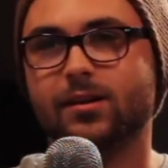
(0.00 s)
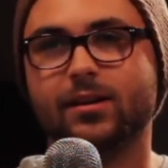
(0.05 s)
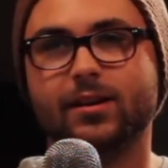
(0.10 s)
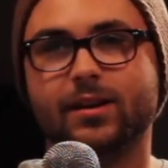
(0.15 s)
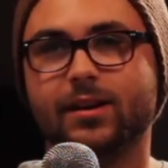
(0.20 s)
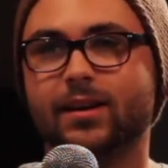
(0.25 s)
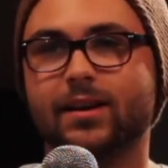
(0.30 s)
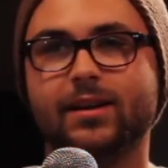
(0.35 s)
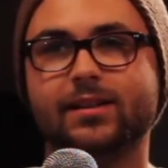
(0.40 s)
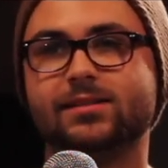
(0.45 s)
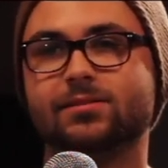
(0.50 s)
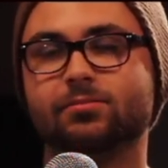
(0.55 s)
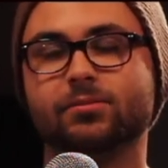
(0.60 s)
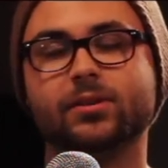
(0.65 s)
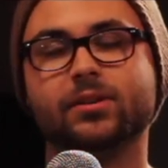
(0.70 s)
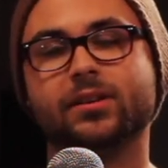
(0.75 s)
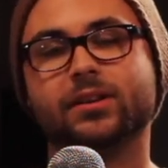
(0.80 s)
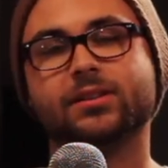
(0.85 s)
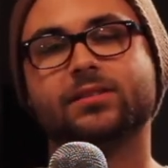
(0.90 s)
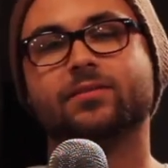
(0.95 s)
It's
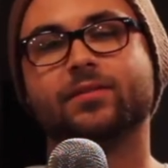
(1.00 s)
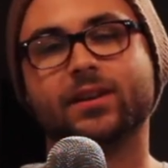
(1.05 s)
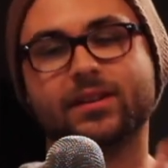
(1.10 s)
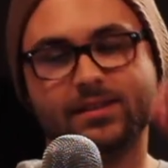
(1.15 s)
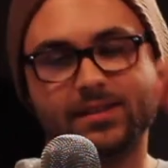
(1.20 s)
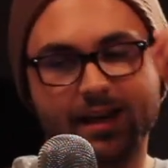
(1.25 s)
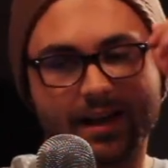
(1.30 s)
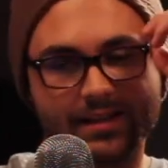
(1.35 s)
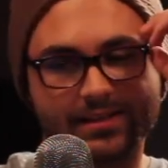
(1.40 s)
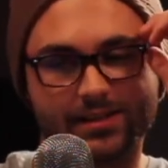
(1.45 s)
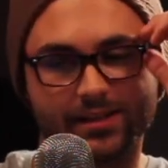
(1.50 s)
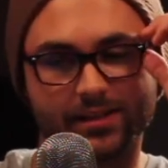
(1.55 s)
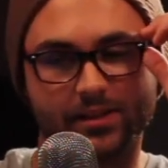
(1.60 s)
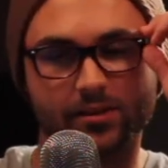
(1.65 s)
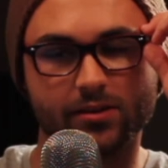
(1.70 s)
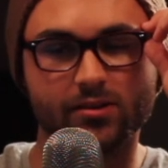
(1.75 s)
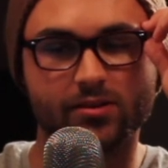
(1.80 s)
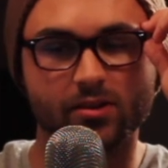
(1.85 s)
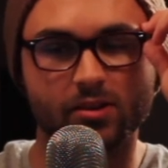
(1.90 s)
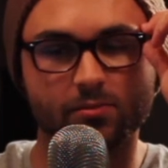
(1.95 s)
fantastic.
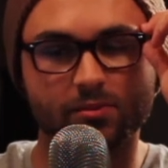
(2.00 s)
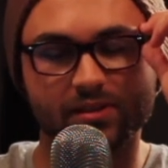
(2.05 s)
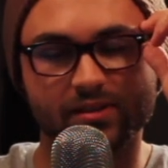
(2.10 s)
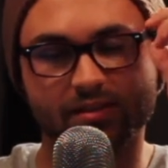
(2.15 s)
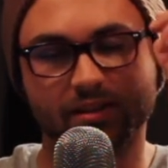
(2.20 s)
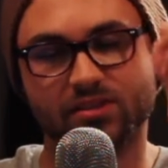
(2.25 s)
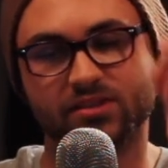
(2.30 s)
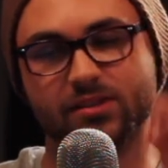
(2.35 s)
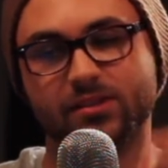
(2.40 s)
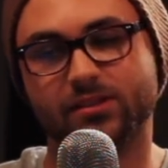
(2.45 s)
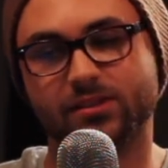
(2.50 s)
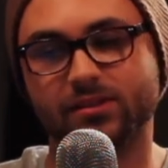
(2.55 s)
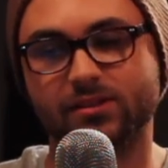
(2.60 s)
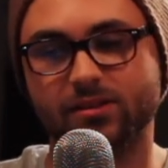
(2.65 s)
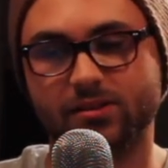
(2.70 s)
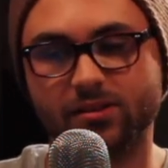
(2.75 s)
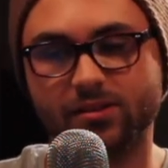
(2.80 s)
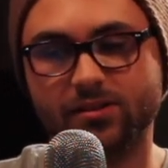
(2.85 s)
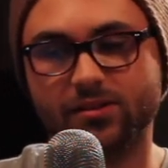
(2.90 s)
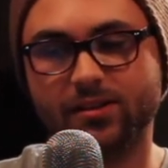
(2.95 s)
YouTube is such a
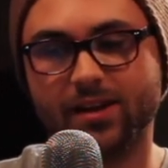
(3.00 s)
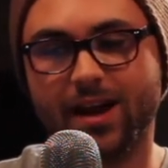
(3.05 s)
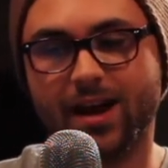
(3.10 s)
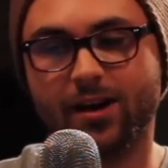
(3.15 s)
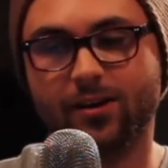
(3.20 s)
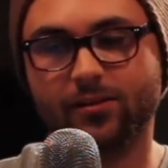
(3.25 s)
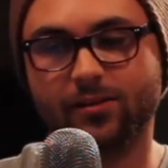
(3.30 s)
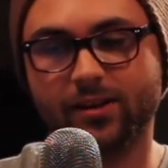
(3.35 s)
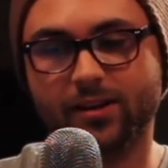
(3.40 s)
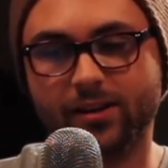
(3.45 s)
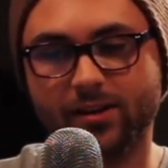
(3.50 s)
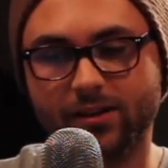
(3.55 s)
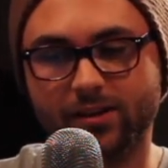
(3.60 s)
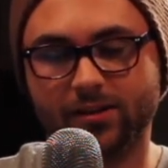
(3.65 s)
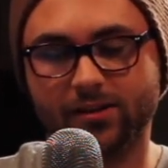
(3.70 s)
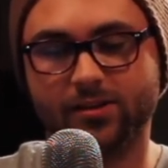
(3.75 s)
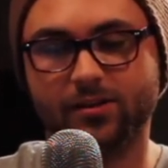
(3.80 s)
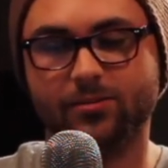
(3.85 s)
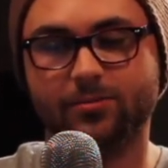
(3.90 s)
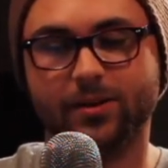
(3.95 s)
good outlet and
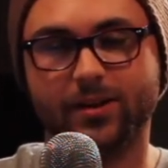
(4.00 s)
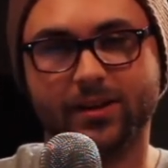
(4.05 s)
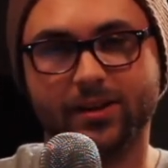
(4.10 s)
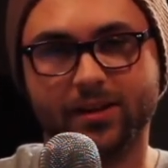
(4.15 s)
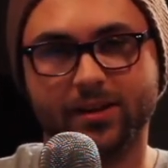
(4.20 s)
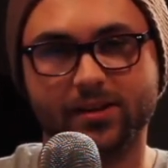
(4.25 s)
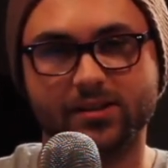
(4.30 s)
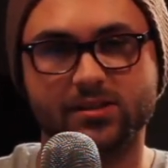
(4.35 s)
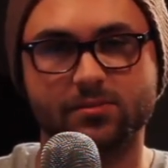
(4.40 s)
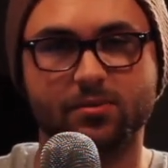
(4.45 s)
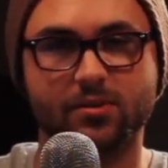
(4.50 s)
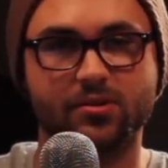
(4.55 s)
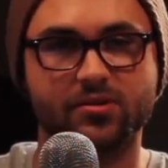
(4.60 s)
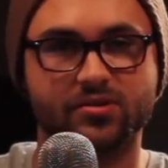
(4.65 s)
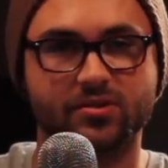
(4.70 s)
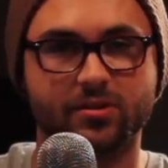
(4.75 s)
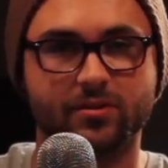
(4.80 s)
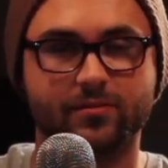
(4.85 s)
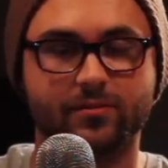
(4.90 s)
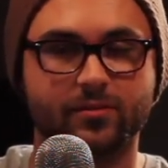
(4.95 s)
a good way to get
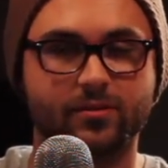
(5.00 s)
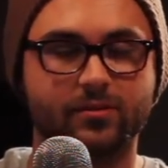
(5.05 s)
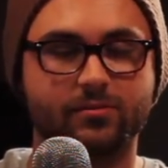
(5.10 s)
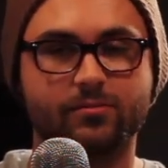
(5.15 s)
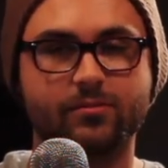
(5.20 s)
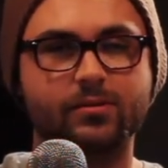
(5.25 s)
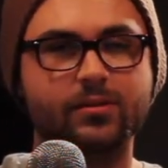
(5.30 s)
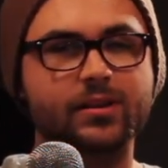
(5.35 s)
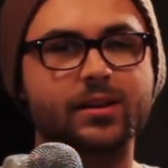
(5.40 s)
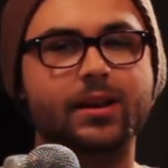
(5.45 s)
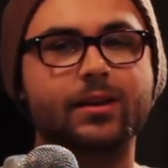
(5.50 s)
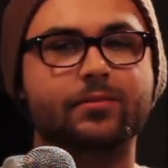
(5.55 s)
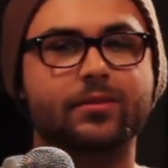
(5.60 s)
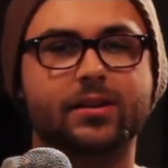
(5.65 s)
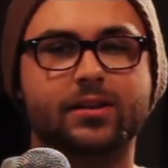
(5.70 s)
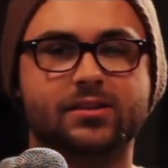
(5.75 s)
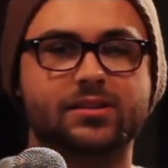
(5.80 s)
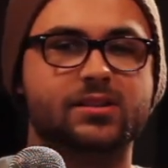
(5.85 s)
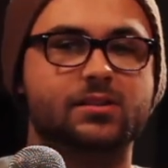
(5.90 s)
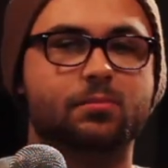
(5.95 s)
exposure for really not
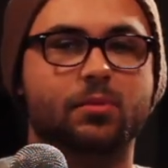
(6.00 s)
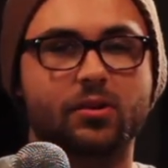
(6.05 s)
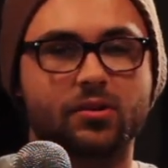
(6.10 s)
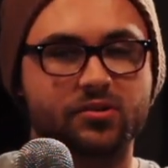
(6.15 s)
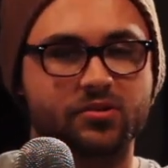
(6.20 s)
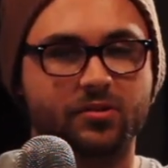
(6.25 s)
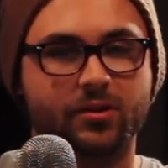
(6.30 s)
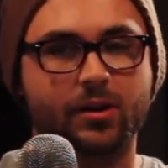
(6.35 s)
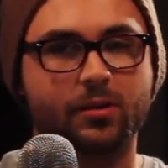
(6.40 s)
even exposure,